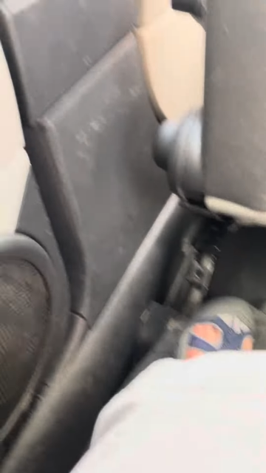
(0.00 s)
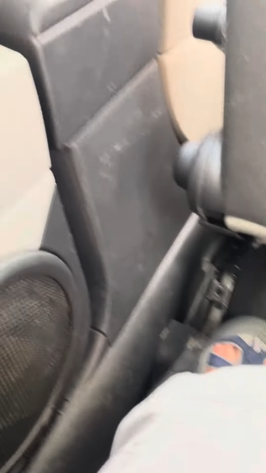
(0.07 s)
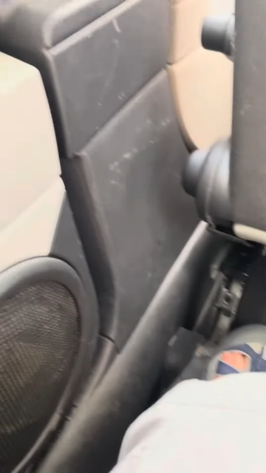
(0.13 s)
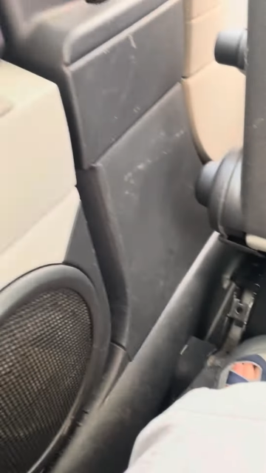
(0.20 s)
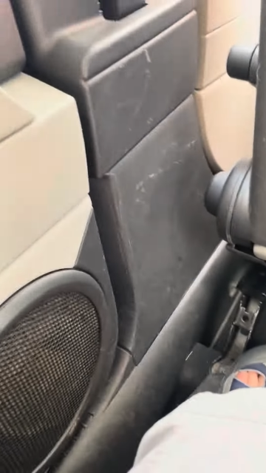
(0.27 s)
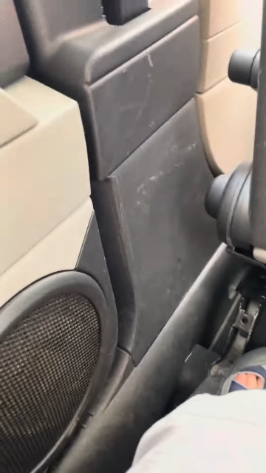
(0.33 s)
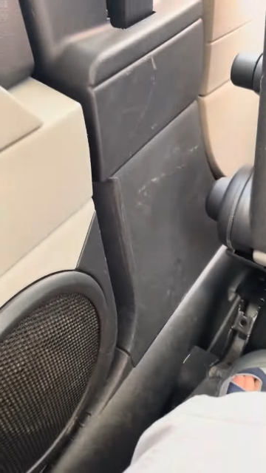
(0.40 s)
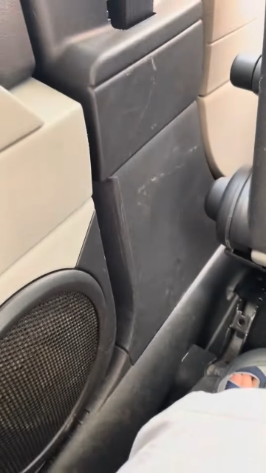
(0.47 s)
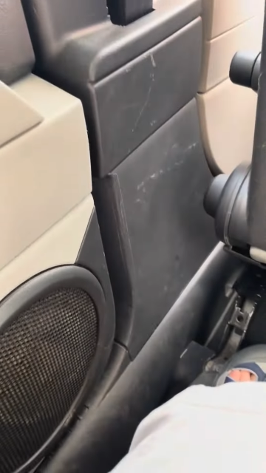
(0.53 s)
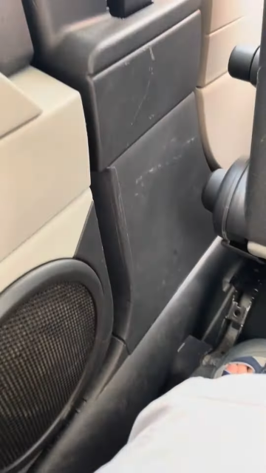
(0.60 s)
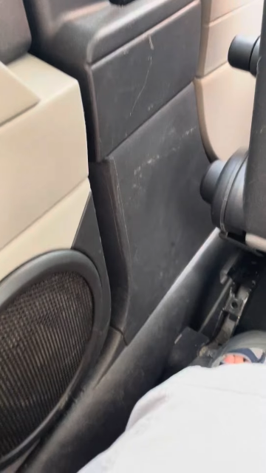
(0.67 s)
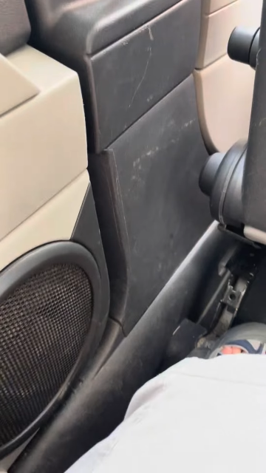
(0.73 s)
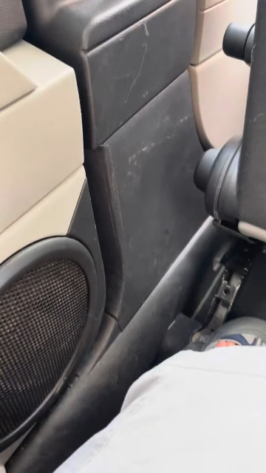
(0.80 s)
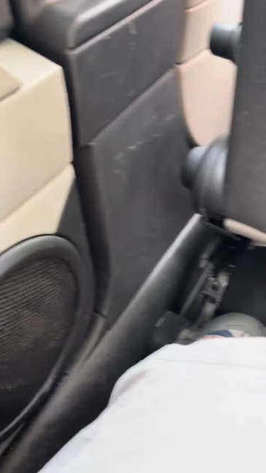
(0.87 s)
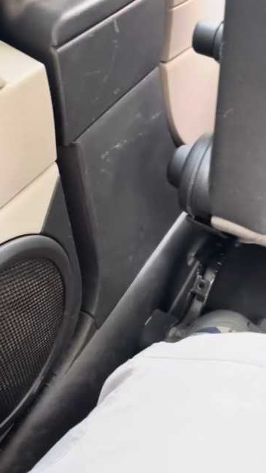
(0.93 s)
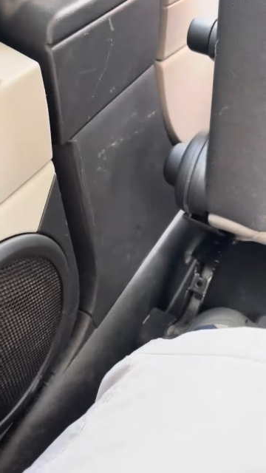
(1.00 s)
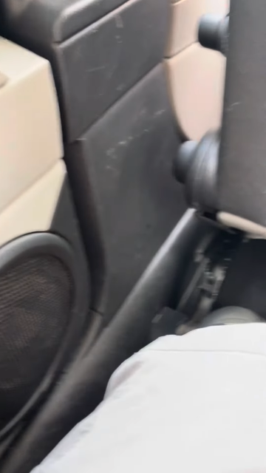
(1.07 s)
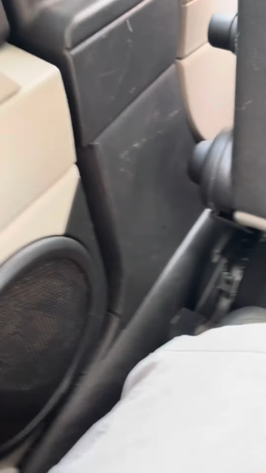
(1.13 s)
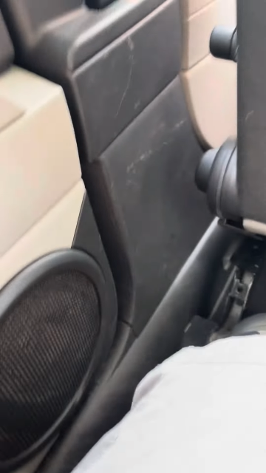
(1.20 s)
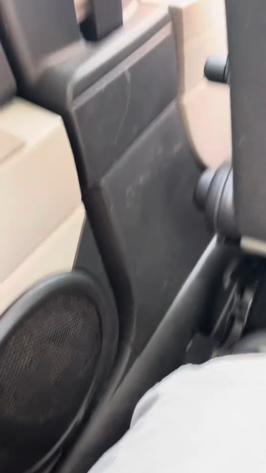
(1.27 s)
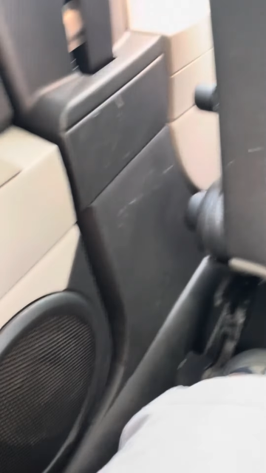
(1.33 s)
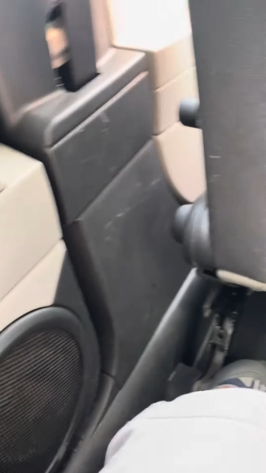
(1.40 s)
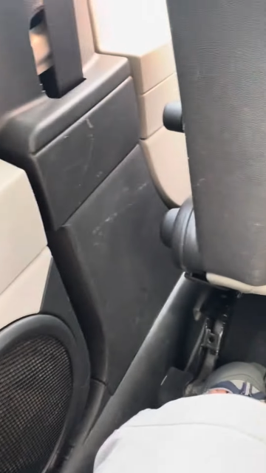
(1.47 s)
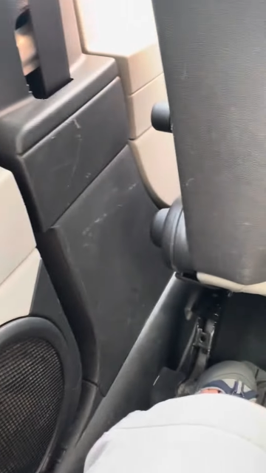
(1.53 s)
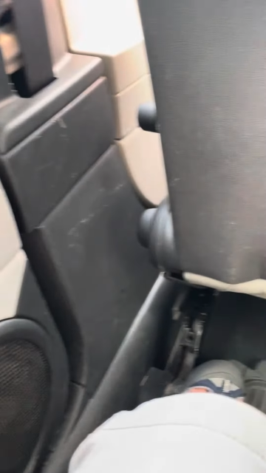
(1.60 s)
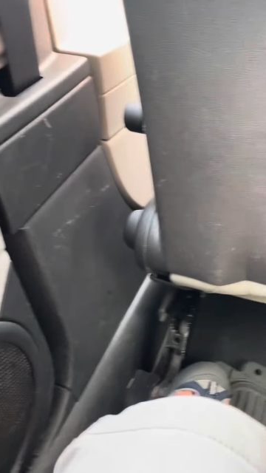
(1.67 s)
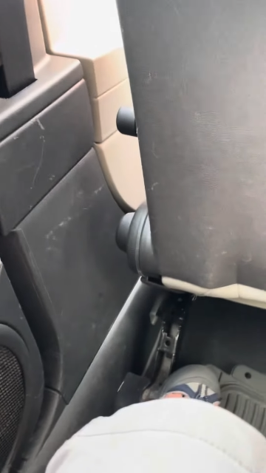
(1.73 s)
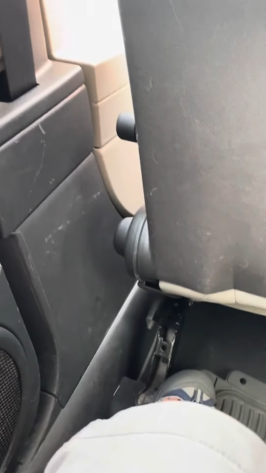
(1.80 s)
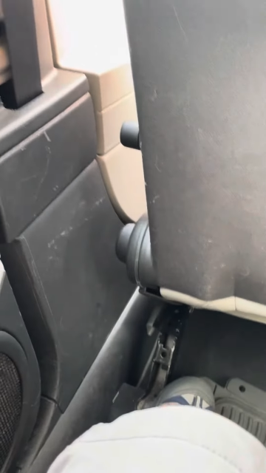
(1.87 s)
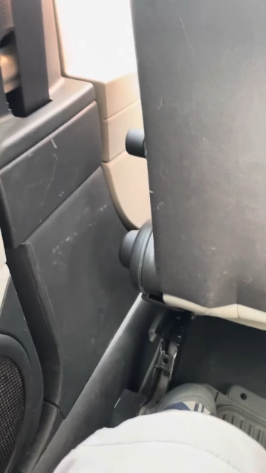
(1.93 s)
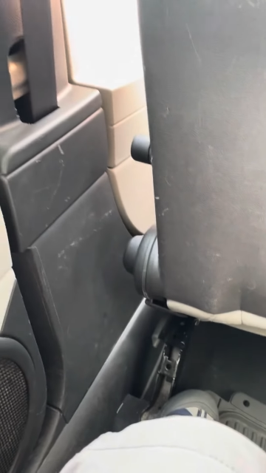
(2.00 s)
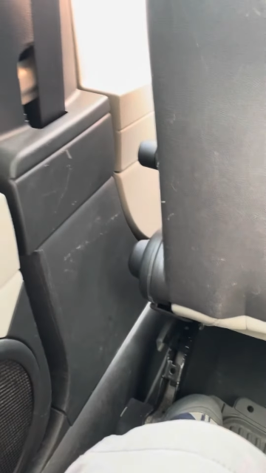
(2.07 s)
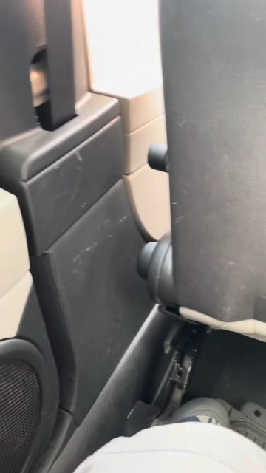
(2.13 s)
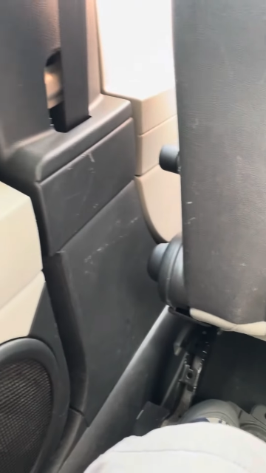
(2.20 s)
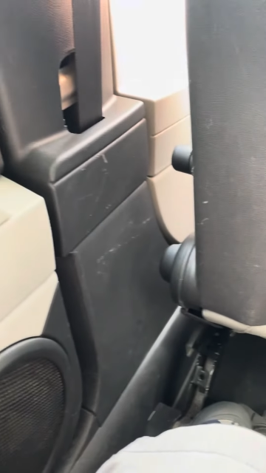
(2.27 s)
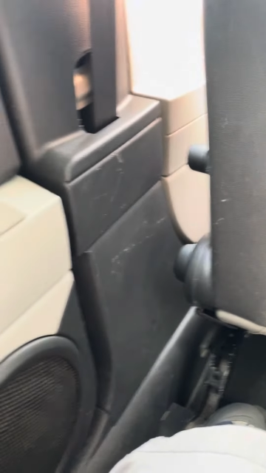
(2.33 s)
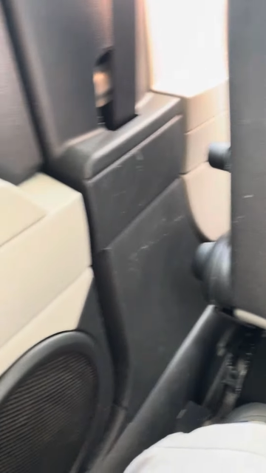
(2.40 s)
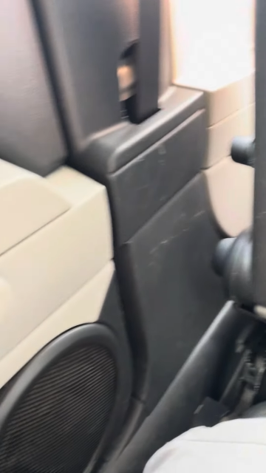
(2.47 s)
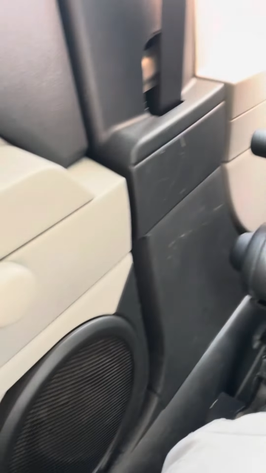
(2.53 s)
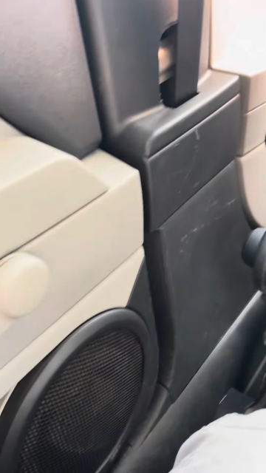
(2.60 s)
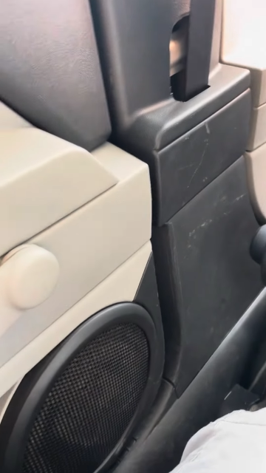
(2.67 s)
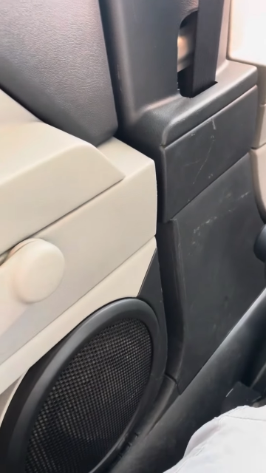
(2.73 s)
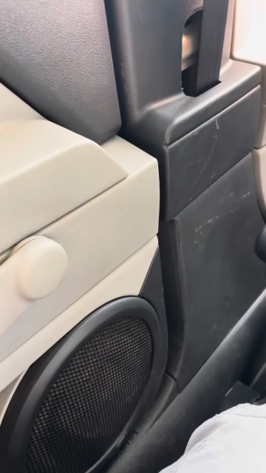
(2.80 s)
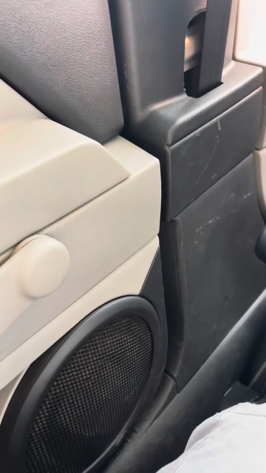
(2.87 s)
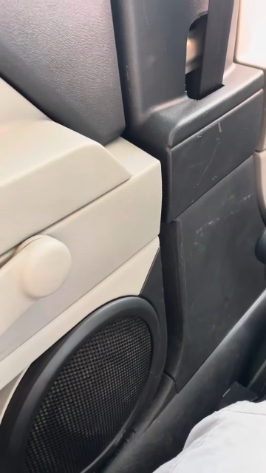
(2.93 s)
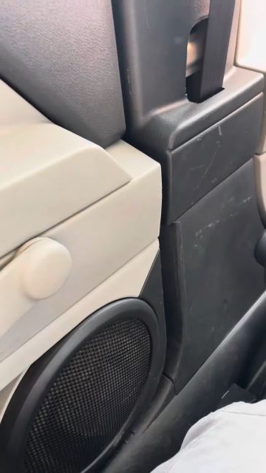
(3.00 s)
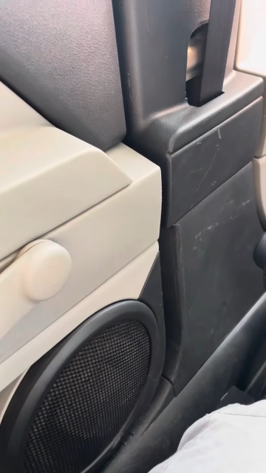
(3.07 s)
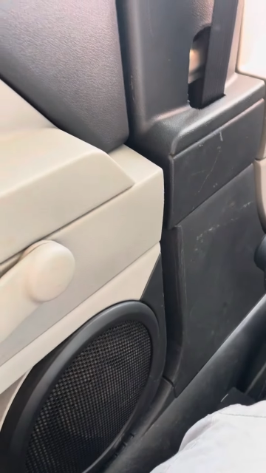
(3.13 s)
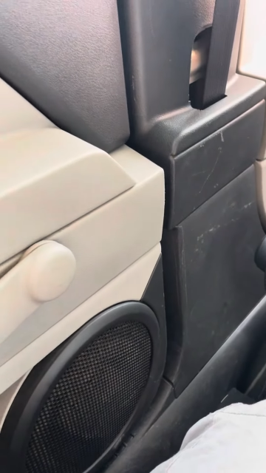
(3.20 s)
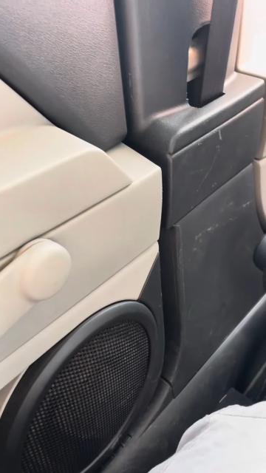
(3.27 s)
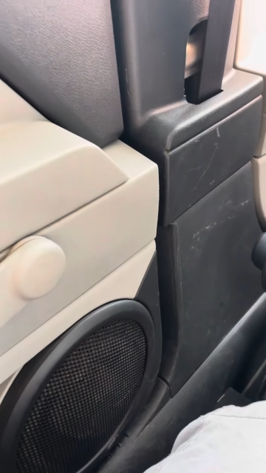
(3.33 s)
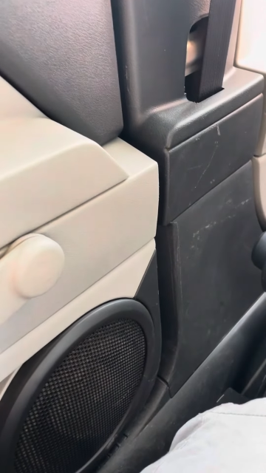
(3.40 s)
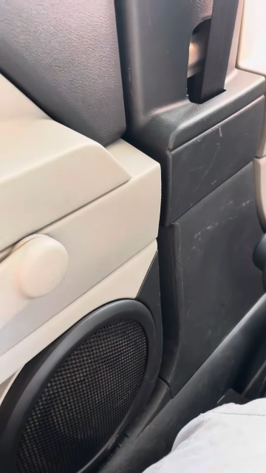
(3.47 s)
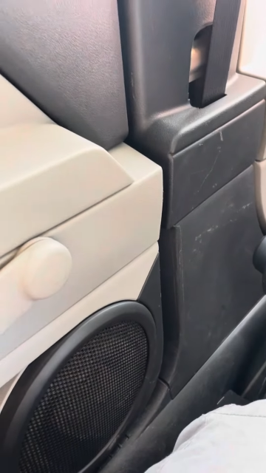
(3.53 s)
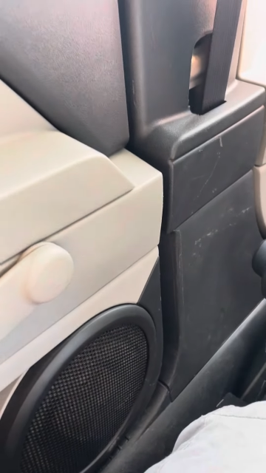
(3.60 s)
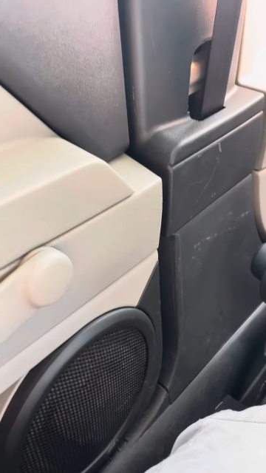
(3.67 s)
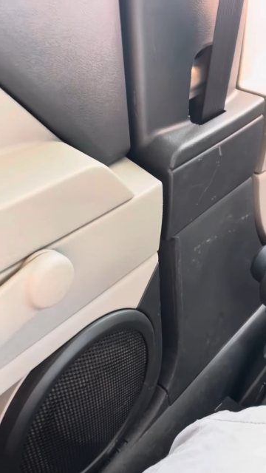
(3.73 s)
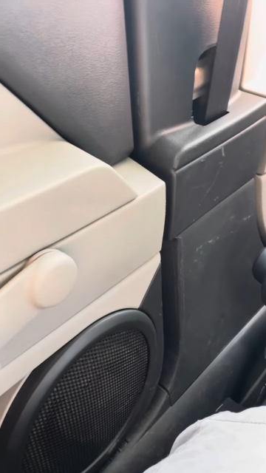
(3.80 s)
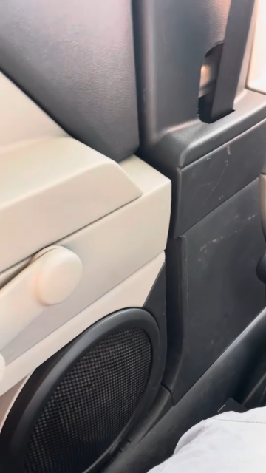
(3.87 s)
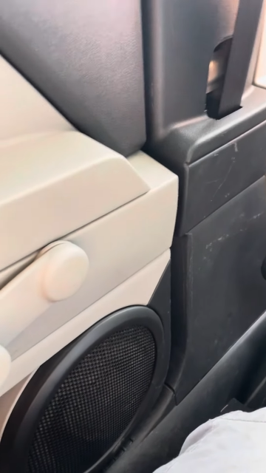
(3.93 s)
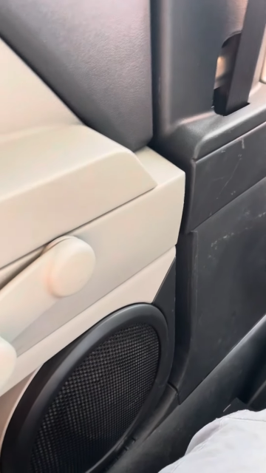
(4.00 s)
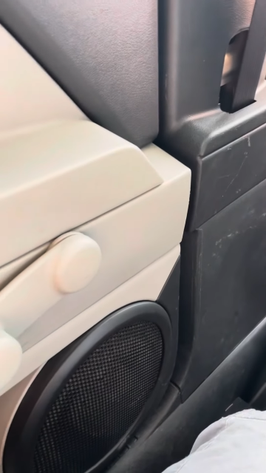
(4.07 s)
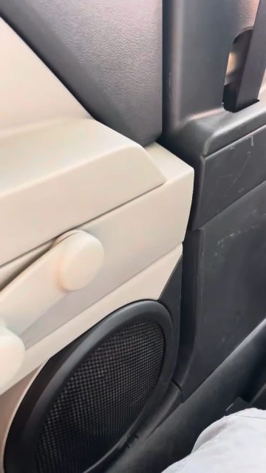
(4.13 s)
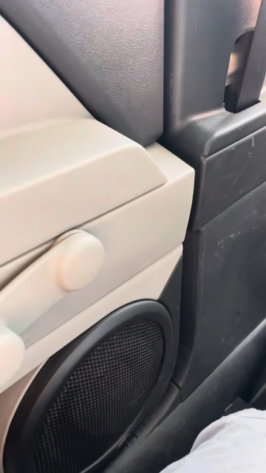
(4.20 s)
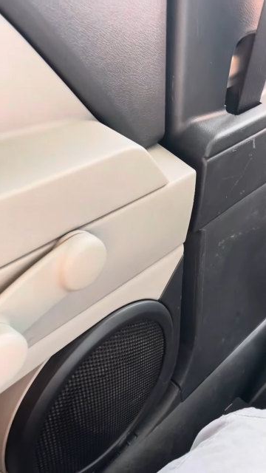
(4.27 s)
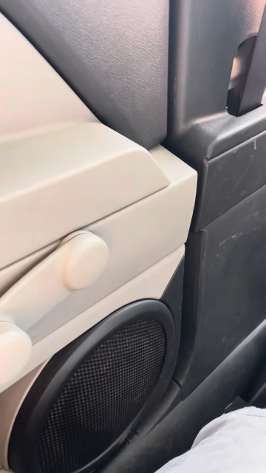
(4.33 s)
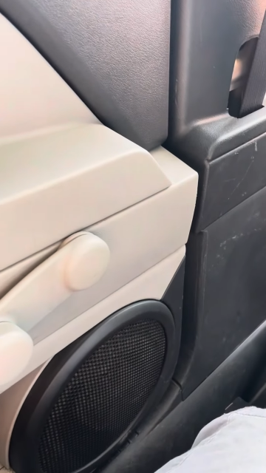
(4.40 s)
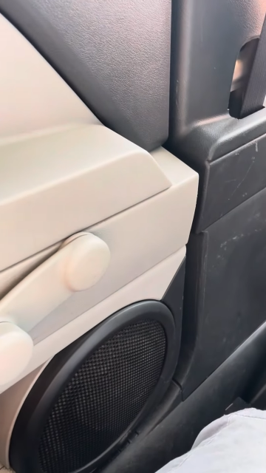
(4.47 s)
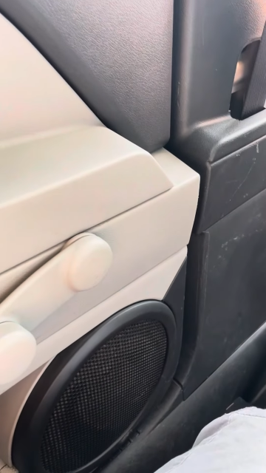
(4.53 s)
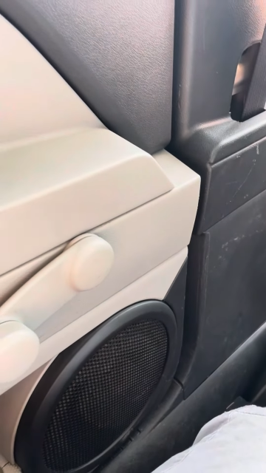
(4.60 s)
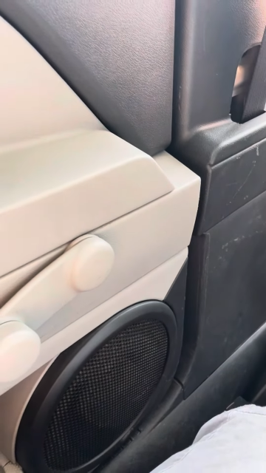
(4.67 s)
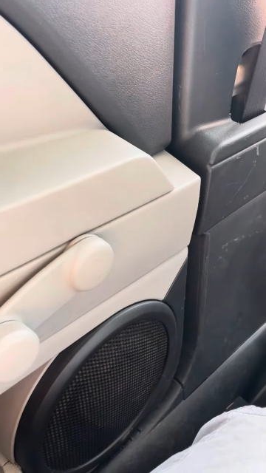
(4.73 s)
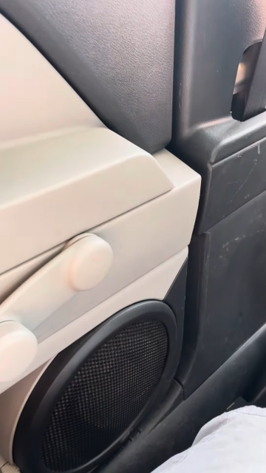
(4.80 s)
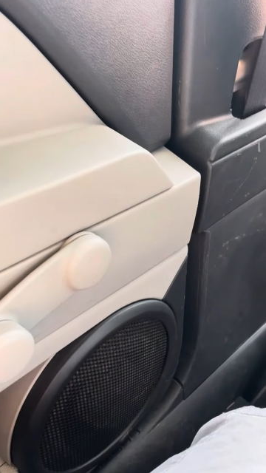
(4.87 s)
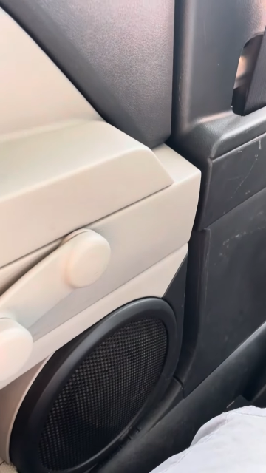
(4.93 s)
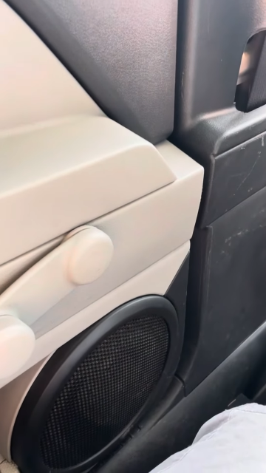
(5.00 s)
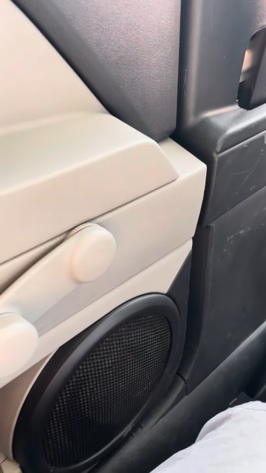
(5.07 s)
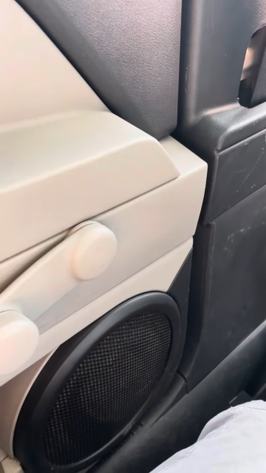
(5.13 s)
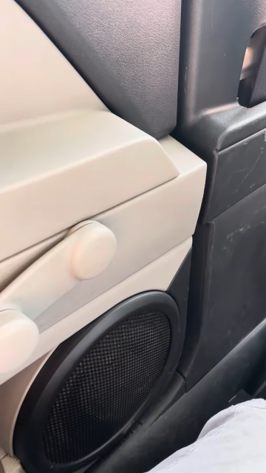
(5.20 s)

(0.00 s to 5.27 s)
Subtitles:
(no speaker visible)